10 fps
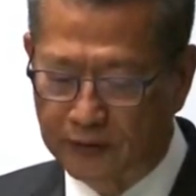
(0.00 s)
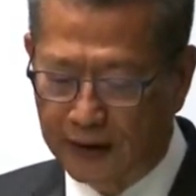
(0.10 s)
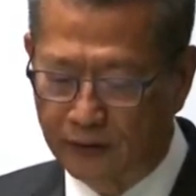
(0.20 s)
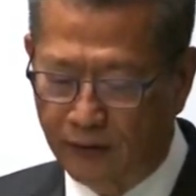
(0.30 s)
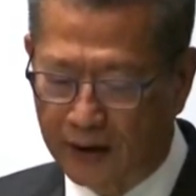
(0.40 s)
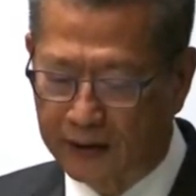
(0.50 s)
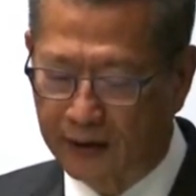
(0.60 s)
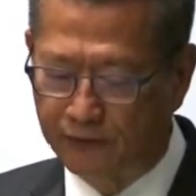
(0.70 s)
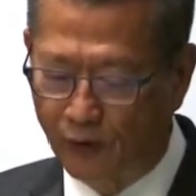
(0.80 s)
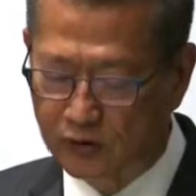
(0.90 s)
tranche of the
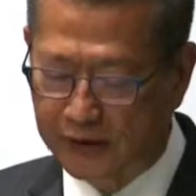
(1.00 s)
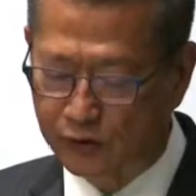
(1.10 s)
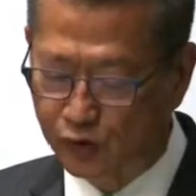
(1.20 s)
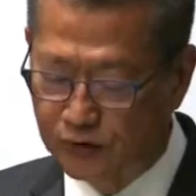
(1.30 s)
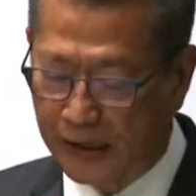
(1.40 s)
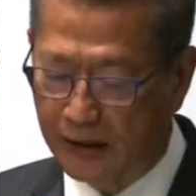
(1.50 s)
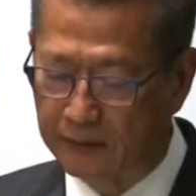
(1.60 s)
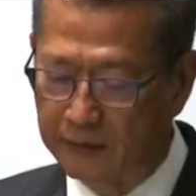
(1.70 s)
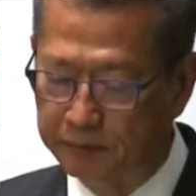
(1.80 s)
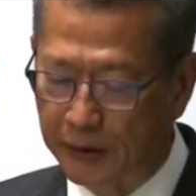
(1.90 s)
scheme in
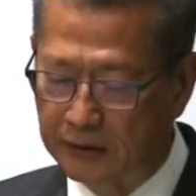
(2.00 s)
July,